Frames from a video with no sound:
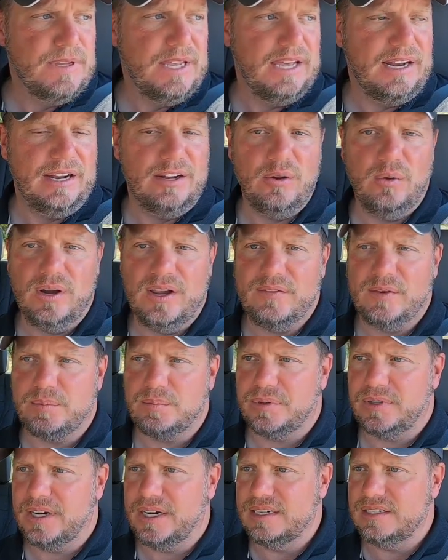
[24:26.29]
And I don't have a
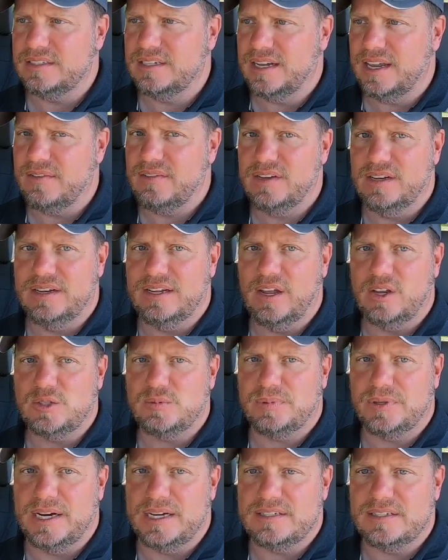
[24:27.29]
price, and they haven't
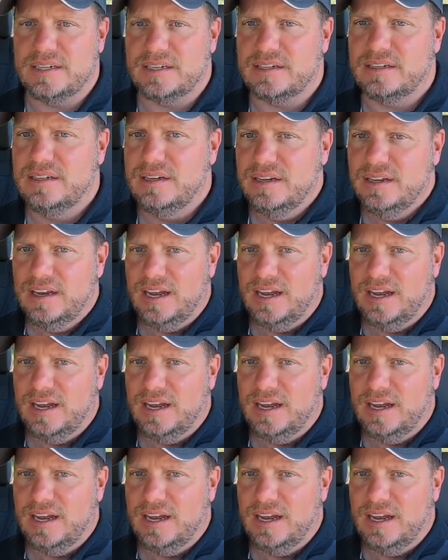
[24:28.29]
announced pricing.